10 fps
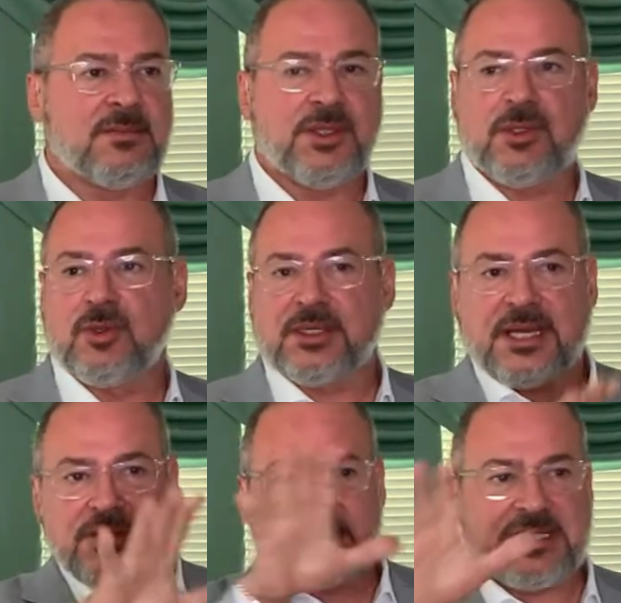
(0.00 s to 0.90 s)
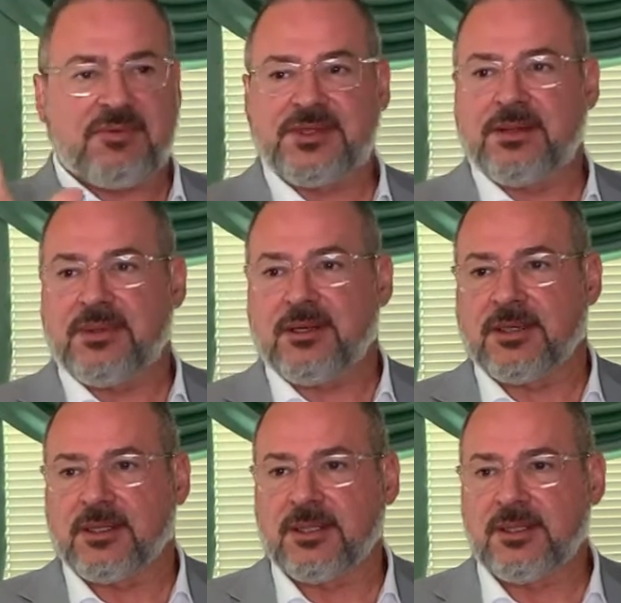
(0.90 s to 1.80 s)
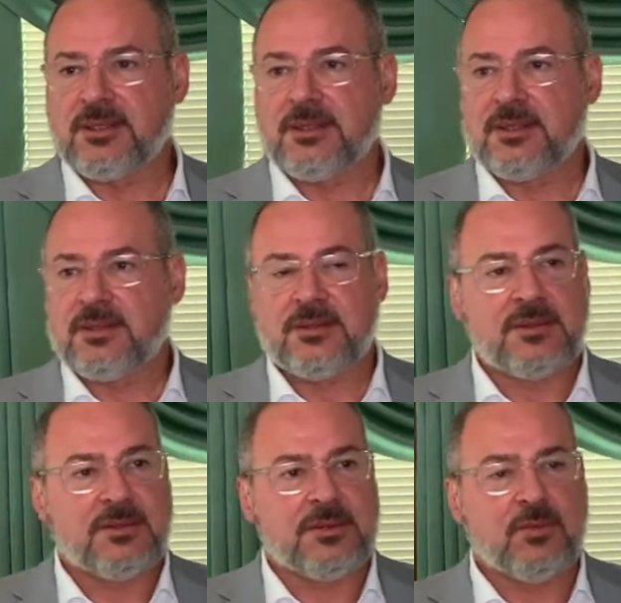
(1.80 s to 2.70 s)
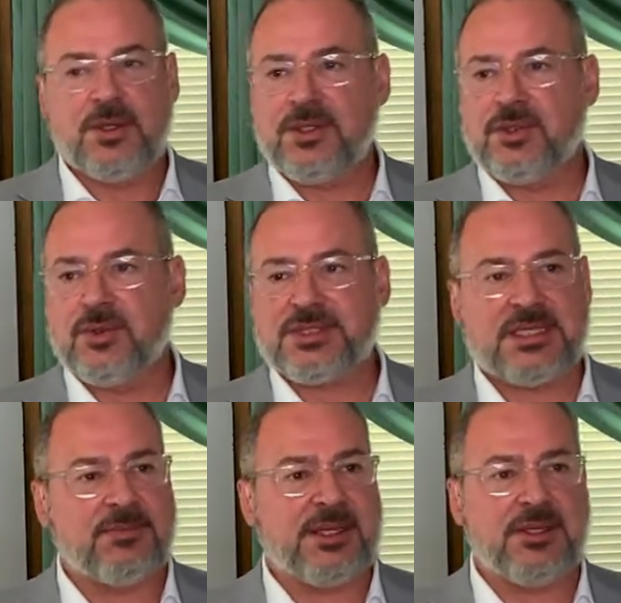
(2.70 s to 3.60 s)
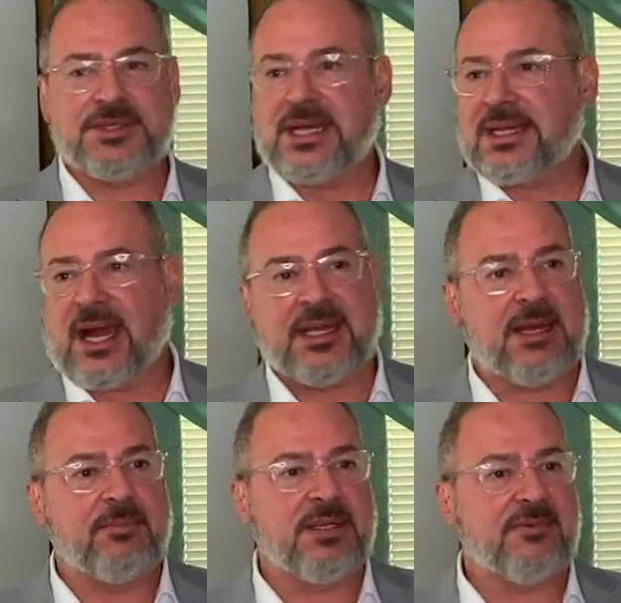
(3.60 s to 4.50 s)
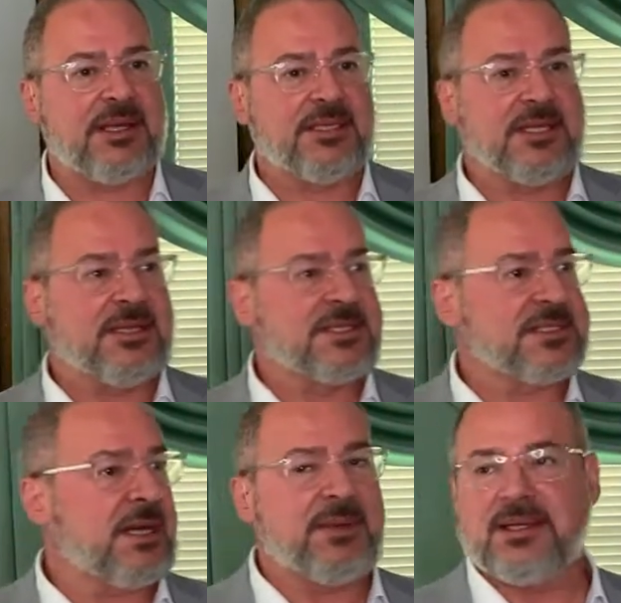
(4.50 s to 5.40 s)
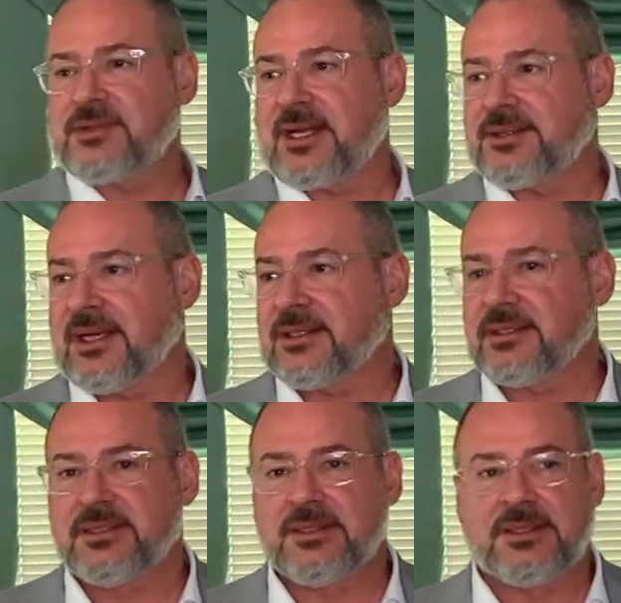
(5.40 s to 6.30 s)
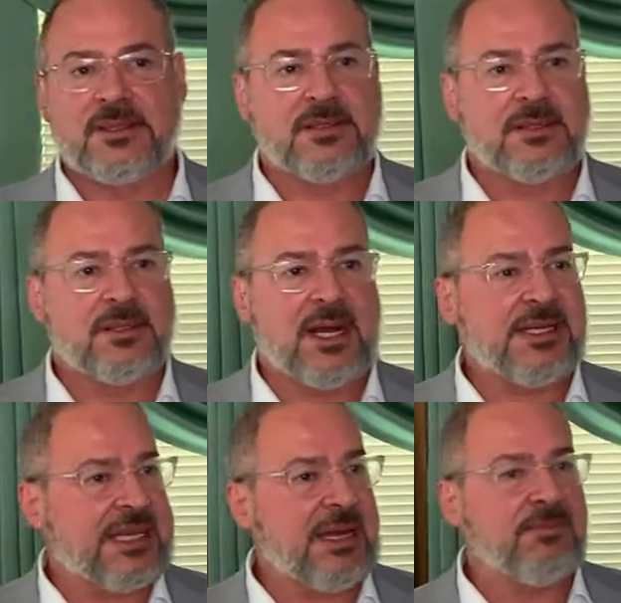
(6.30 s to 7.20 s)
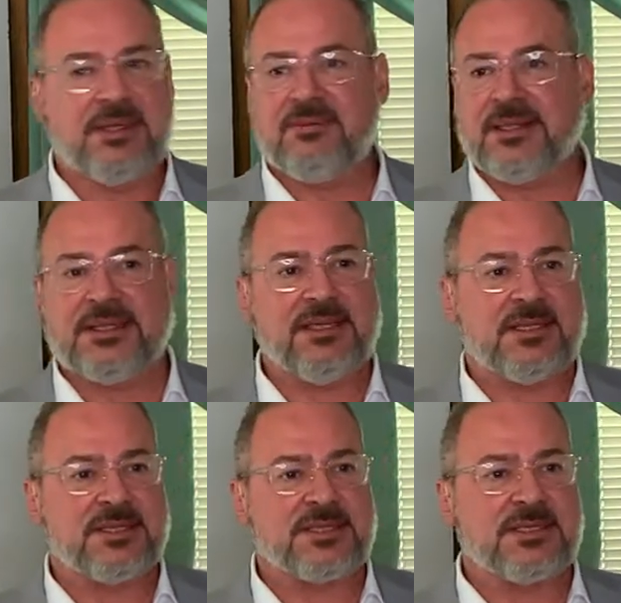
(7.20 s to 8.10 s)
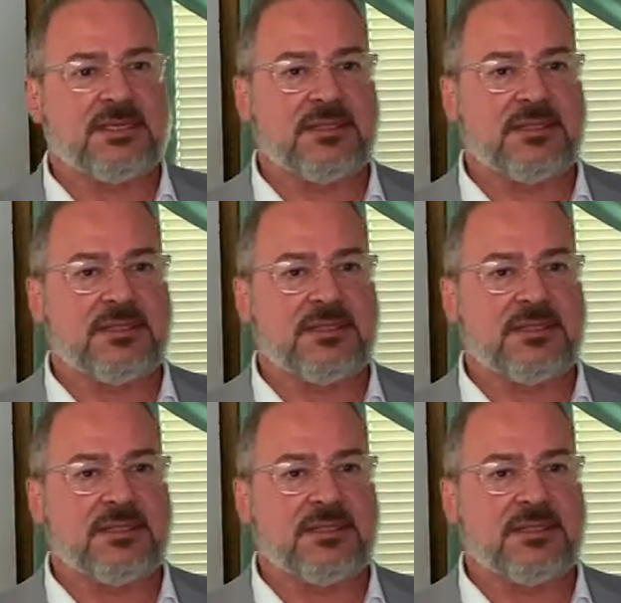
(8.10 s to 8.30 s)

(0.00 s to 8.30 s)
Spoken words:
You look at yourself in the mirror. When you do something, you say, I can't believe I did this. How many have done that? I can't believe I did this.